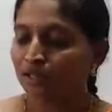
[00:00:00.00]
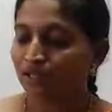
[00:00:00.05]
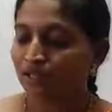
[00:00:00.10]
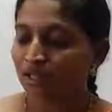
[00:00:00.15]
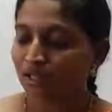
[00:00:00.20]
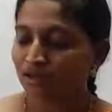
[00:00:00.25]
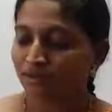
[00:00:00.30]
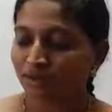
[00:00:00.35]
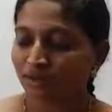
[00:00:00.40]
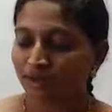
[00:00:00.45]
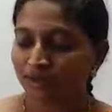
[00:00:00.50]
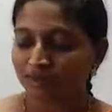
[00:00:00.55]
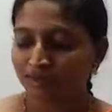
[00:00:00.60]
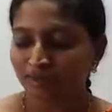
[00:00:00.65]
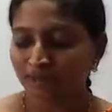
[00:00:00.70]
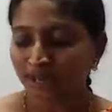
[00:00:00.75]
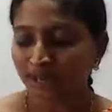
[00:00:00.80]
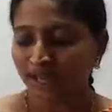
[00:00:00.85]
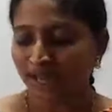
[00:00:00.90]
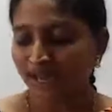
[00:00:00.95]

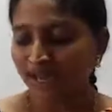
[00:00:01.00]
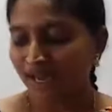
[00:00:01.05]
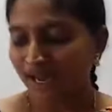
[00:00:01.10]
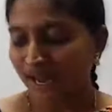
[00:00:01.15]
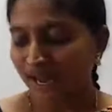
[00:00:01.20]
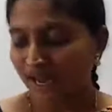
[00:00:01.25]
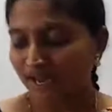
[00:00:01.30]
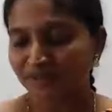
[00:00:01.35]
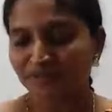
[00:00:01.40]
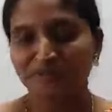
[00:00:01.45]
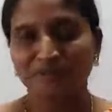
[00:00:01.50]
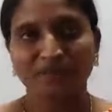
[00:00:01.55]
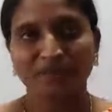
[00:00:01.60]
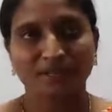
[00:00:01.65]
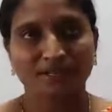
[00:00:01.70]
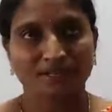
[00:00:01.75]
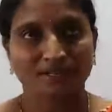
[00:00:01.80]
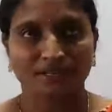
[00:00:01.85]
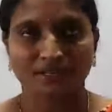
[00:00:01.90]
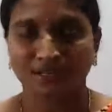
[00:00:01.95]
even play at
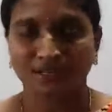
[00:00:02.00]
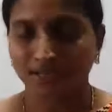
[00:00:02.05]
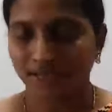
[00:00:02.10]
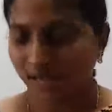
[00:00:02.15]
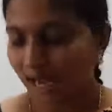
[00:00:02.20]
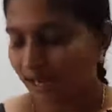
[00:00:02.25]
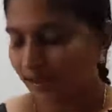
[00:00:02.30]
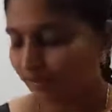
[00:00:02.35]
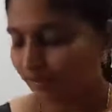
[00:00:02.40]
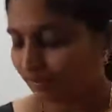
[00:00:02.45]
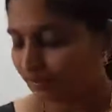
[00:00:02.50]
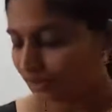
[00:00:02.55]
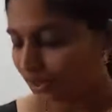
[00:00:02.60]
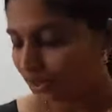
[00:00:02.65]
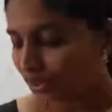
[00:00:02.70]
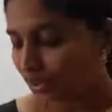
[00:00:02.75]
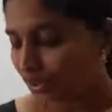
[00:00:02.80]
fixed time.